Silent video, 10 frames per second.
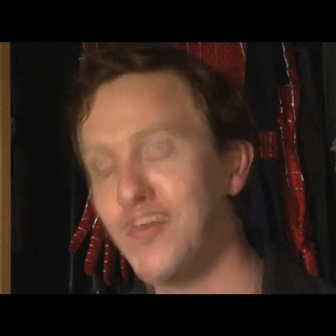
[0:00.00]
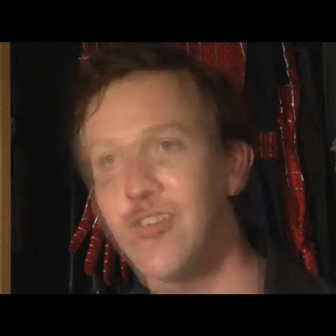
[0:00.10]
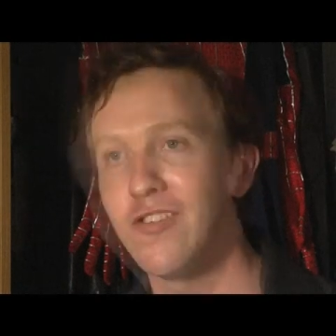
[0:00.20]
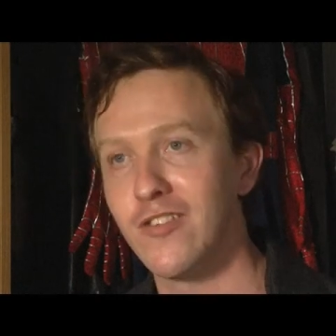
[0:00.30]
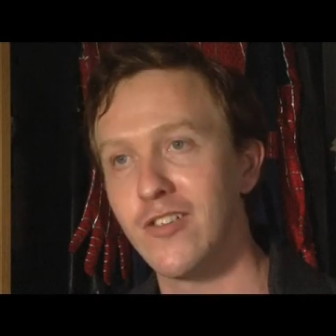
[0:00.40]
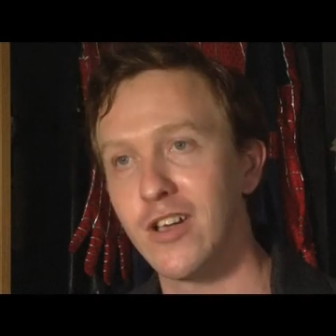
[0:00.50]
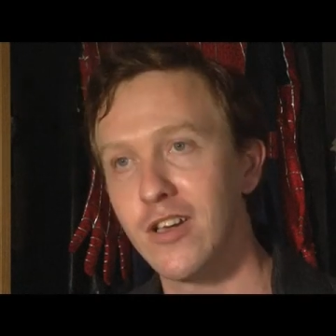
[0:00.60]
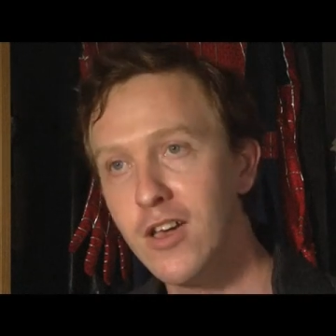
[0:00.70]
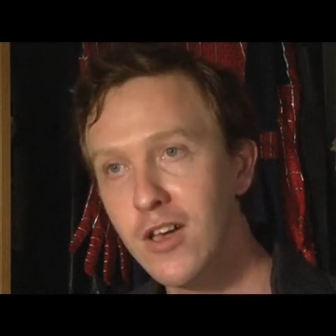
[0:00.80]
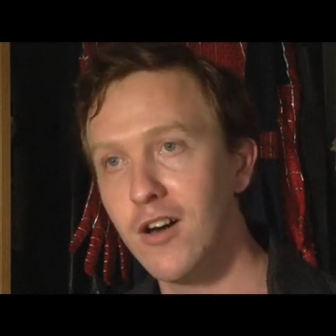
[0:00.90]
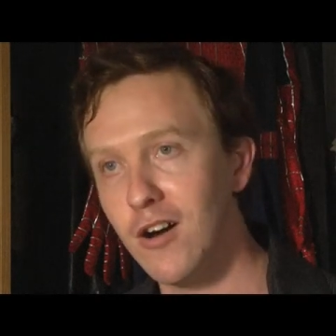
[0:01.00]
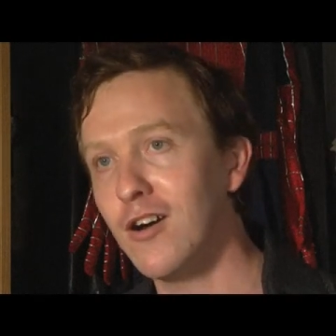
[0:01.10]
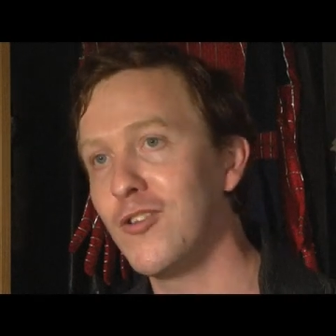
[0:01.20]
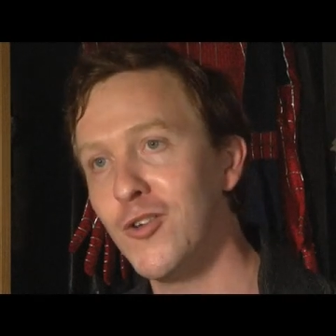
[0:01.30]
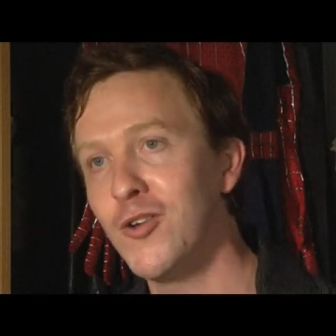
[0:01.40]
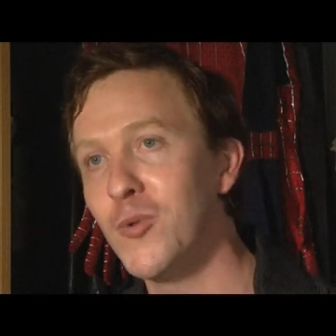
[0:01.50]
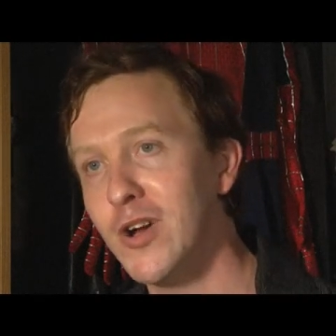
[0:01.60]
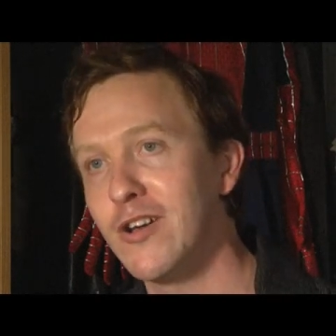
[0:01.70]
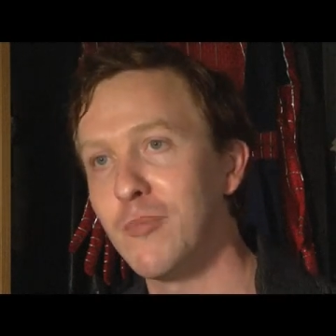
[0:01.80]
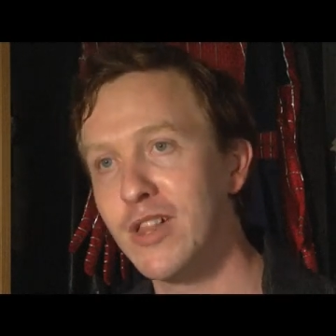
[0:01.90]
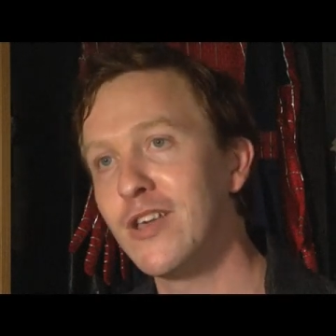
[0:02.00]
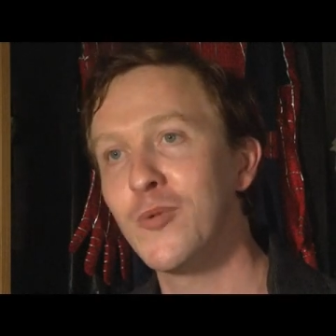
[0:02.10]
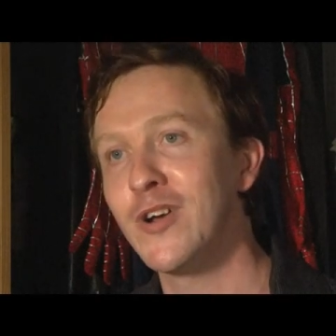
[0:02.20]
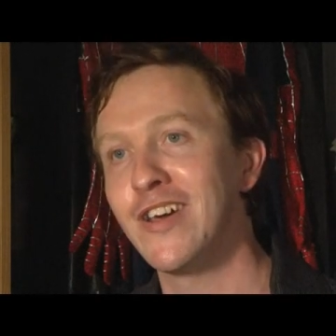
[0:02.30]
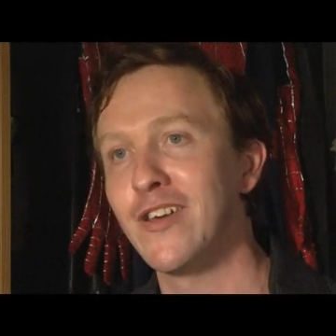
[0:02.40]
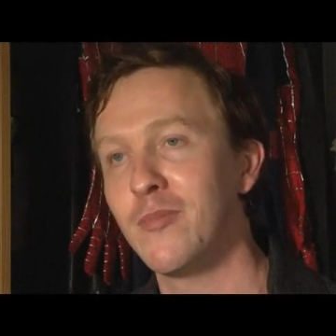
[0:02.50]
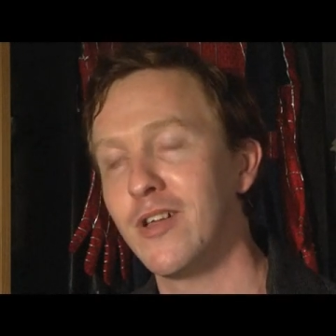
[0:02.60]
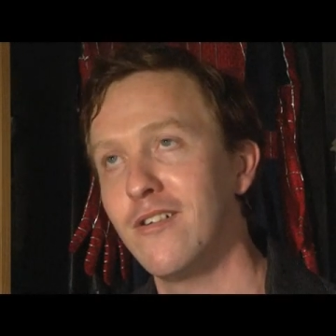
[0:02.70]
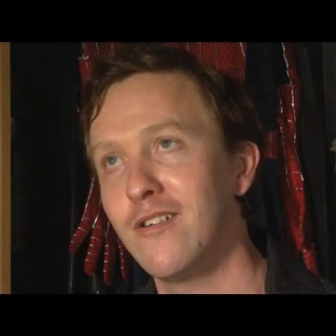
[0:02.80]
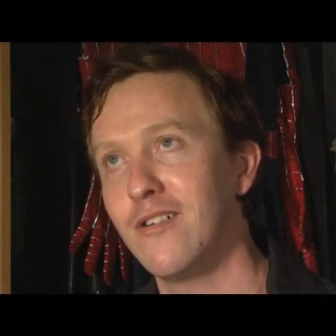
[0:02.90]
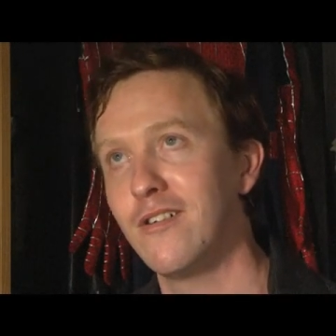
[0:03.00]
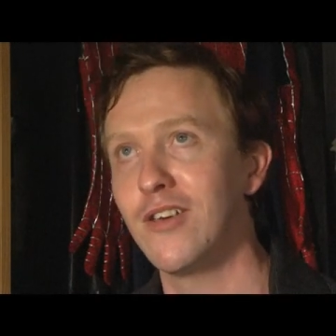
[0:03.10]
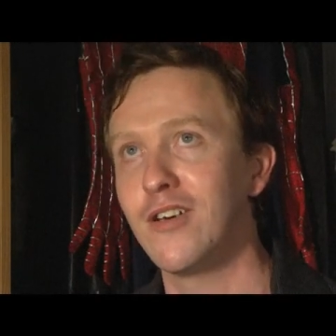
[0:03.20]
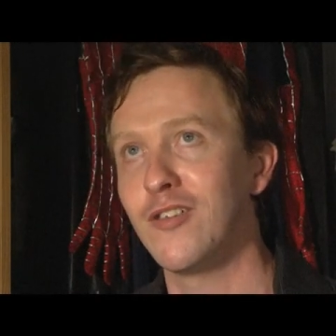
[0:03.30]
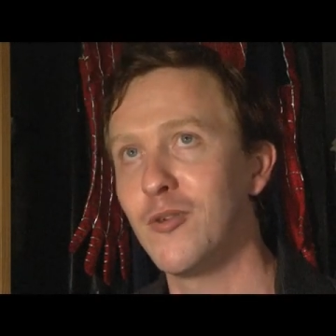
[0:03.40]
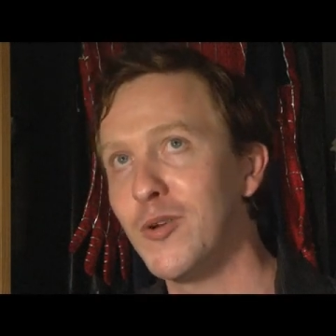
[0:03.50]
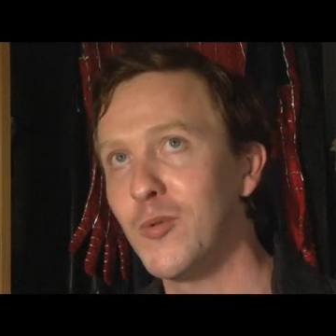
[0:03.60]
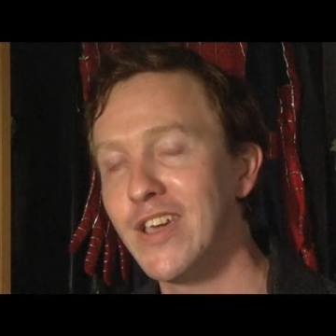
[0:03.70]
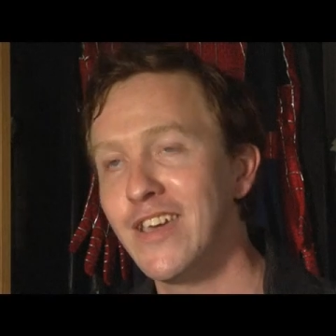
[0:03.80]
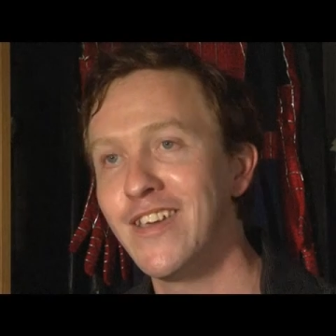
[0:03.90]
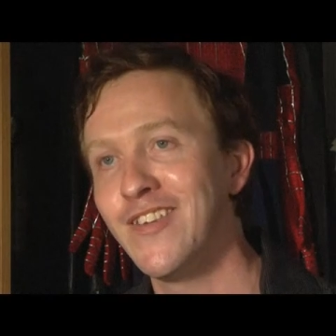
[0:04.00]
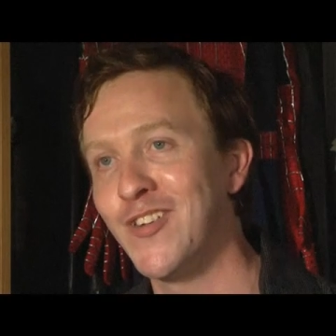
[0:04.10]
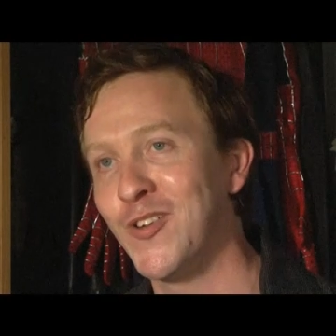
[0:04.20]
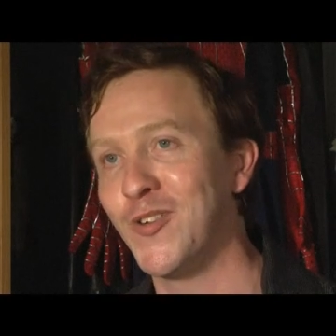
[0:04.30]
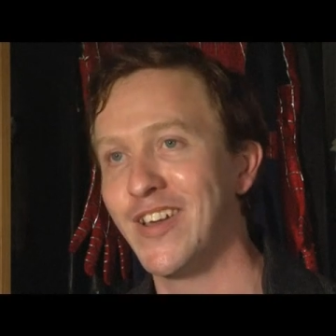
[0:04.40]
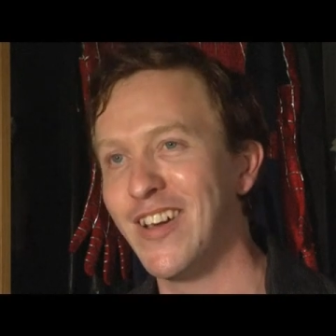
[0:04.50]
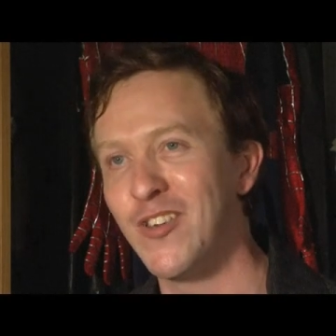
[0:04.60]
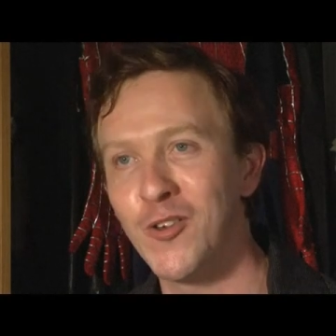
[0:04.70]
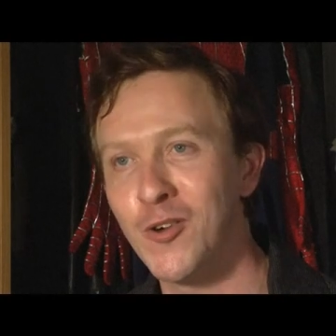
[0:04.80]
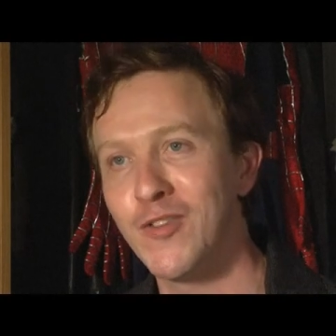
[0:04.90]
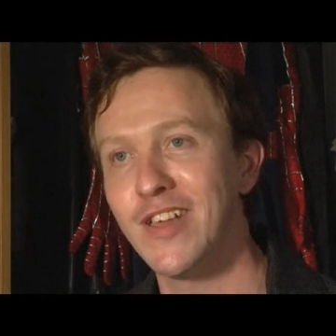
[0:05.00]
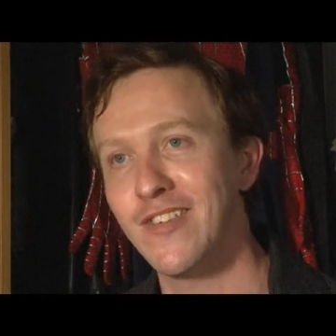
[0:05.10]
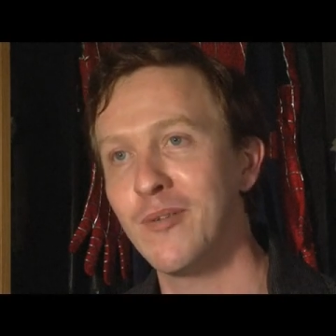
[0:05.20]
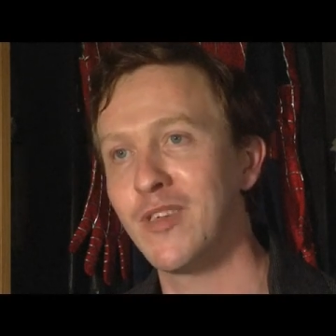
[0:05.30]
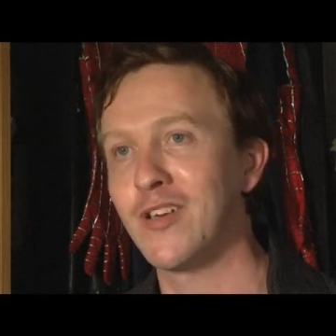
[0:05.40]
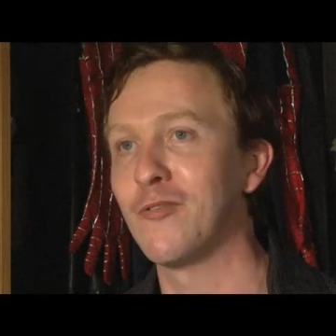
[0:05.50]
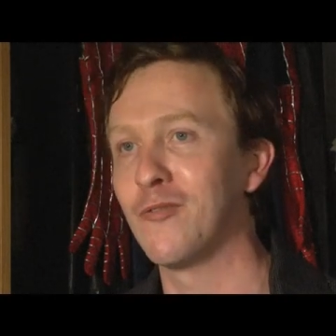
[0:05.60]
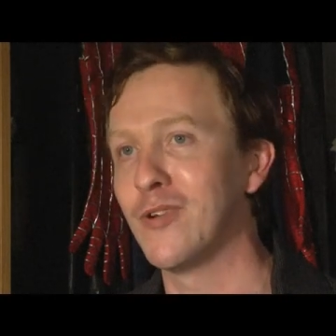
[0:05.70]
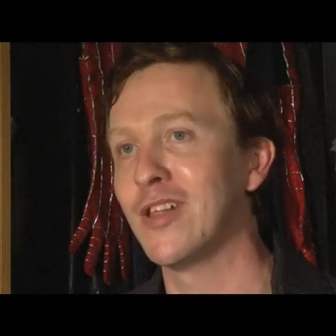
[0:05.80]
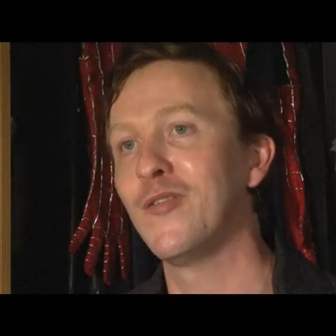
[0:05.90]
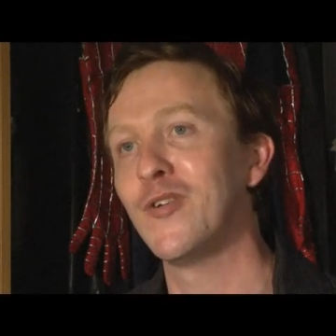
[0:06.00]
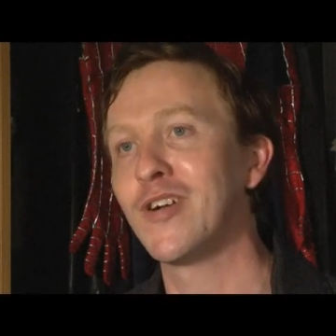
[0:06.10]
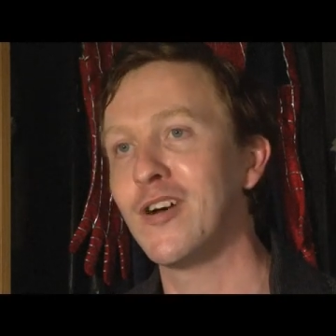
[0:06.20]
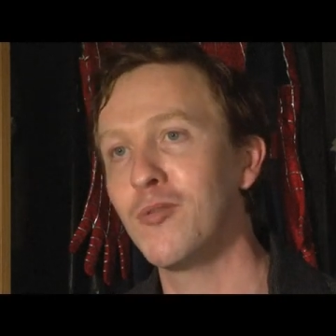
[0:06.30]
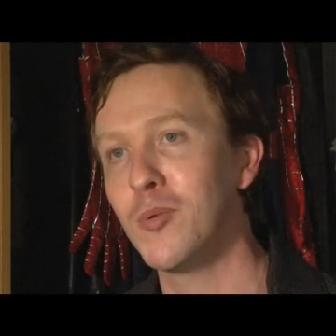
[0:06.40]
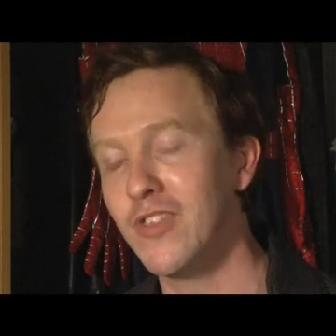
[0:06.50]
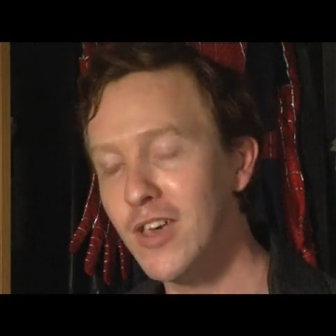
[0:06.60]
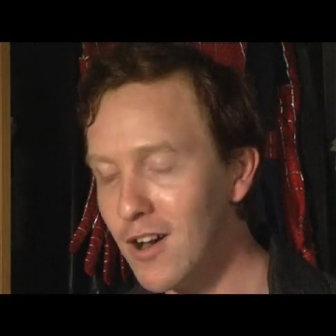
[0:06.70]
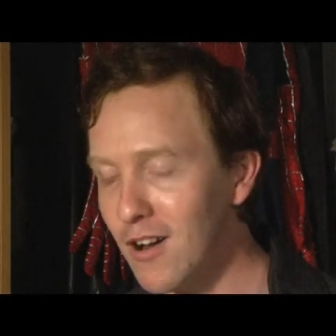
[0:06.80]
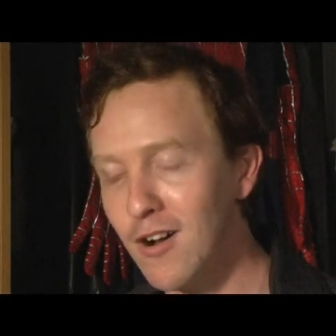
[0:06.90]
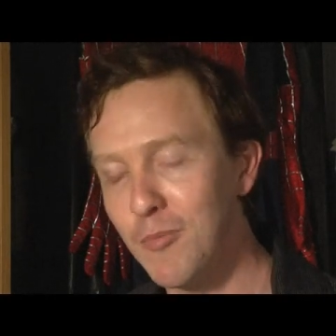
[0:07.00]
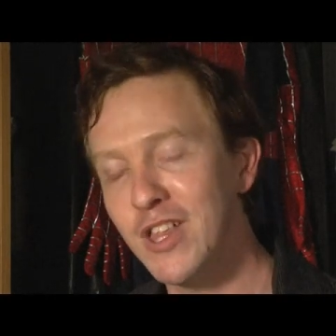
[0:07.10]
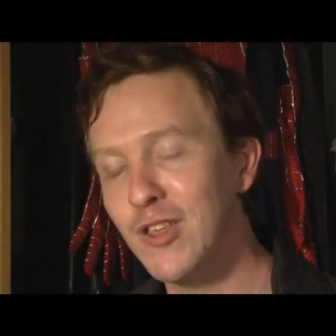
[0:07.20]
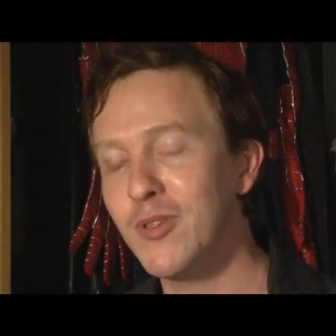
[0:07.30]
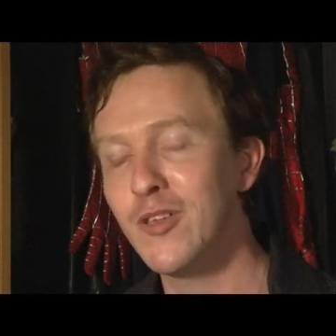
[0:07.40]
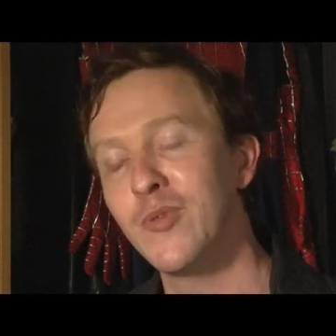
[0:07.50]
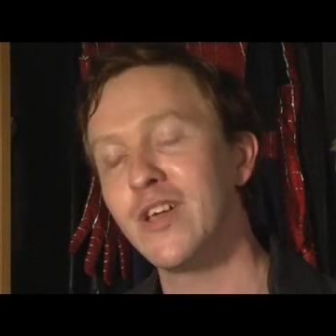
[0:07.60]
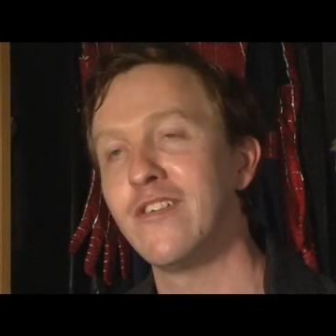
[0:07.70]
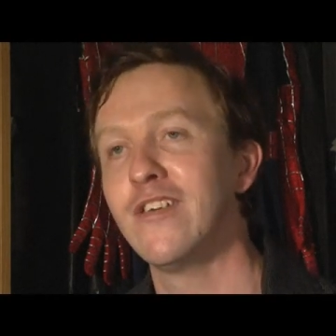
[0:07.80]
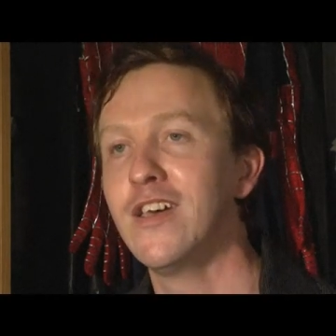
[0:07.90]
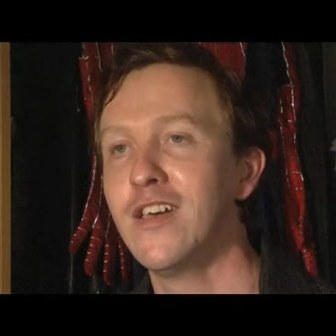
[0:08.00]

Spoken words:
She's just like, oh dude, wear it, please wear it. And I'm like, oh no, it's a bit weird, you know, I don't know if that's something I really feel comfortable with. Oh, please, please, please.